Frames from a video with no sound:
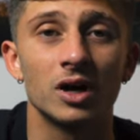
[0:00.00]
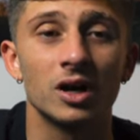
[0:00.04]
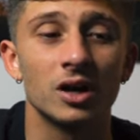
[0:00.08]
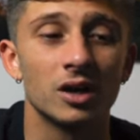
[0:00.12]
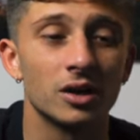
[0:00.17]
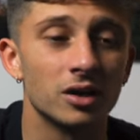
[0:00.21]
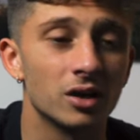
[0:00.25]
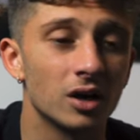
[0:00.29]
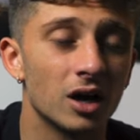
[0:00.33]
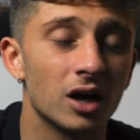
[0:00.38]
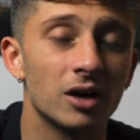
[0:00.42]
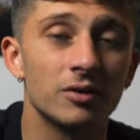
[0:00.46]

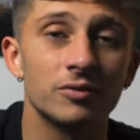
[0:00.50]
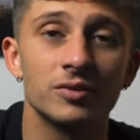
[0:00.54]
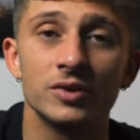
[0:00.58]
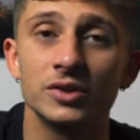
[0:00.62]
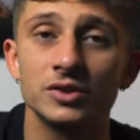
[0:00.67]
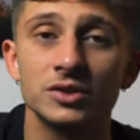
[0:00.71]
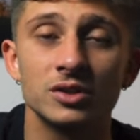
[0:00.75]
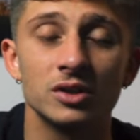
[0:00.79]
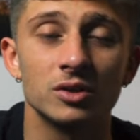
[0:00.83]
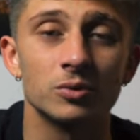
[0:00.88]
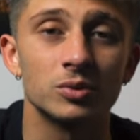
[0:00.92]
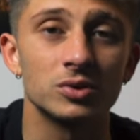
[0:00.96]
I
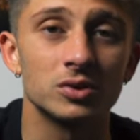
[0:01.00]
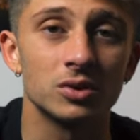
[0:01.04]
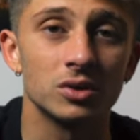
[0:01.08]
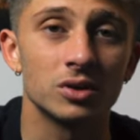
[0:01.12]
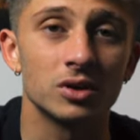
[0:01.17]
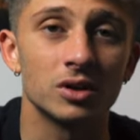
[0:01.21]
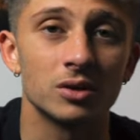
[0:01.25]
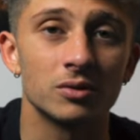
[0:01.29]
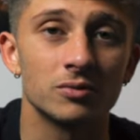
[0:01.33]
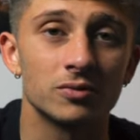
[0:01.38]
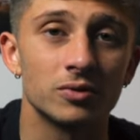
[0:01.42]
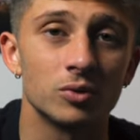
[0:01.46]
obviously was
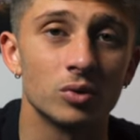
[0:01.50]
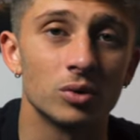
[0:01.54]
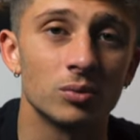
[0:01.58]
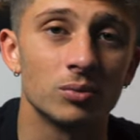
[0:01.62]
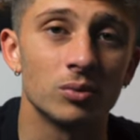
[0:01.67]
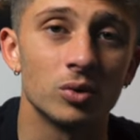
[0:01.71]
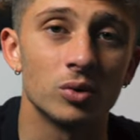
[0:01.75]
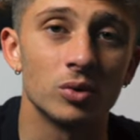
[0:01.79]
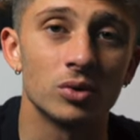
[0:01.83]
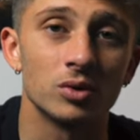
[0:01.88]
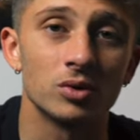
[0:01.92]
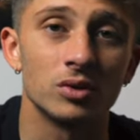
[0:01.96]
looking for
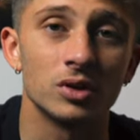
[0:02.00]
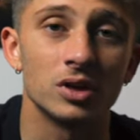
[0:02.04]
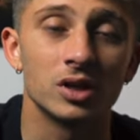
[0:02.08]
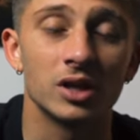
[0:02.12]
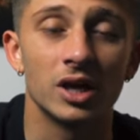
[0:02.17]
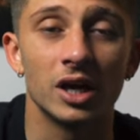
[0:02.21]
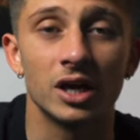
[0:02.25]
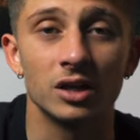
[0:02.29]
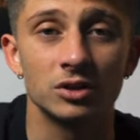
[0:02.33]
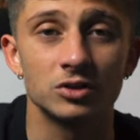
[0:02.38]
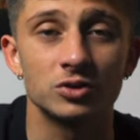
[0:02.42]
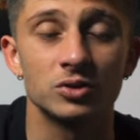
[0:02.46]
more of
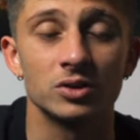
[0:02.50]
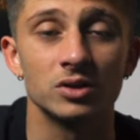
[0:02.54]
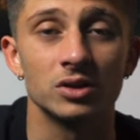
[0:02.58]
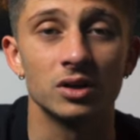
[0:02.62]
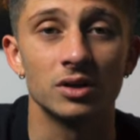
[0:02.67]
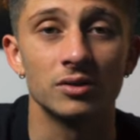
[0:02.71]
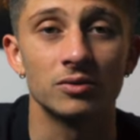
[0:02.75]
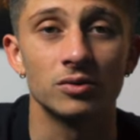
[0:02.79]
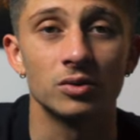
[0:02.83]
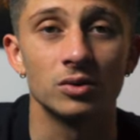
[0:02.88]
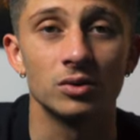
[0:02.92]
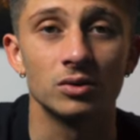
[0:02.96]
the
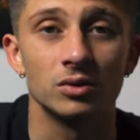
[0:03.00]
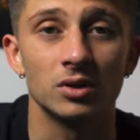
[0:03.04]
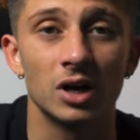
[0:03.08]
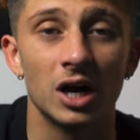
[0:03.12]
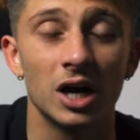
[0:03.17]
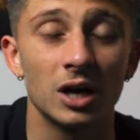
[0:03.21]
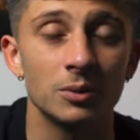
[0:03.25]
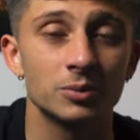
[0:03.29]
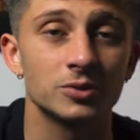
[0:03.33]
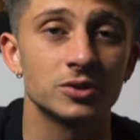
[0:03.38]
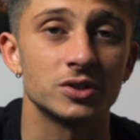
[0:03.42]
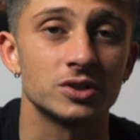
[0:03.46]
entry-level
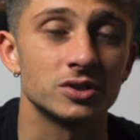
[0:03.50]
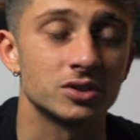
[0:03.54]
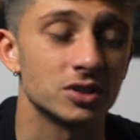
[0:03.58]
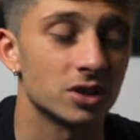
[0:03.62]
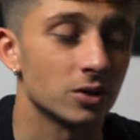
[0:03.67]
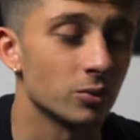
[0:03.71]
options.